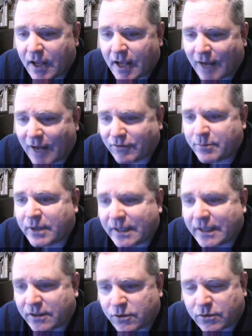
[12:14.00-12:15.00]

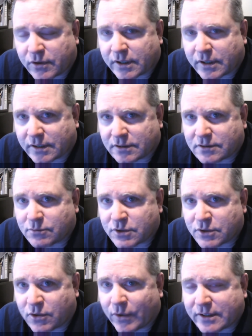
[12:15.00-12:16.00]
Everybody knew this
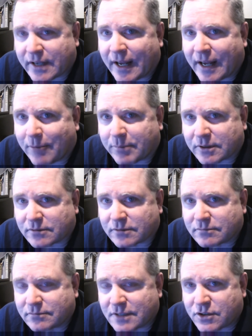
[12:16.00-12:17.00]
was going to happen.
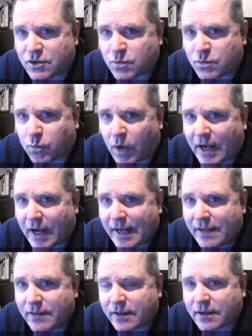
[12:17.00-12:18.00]
This is why
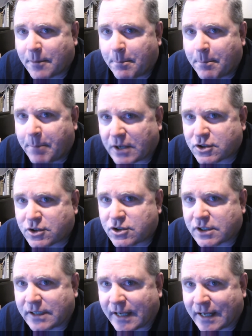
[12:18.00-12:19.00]
the
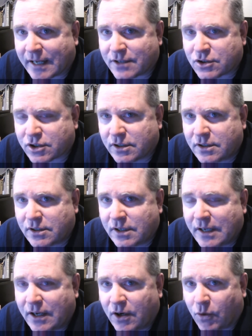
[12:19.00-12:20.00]
combustion engine
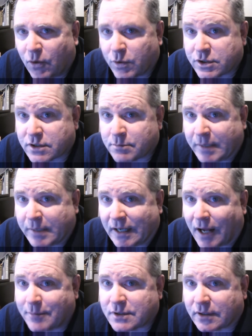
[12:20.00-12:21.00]
which has been
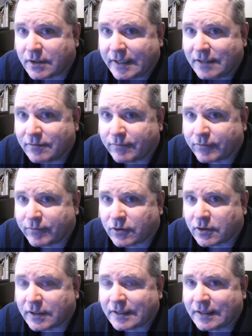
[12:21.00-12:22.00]
obsolete
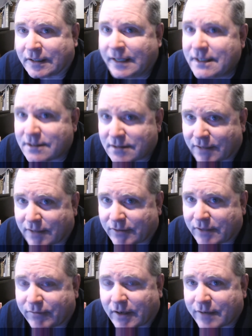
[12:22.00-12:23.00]
for at least
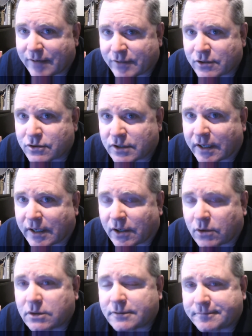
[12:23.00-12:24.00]
75 years
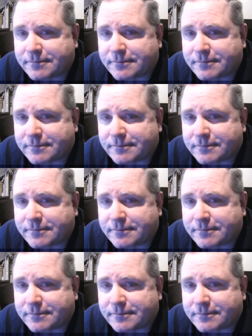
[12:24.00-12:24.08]
now,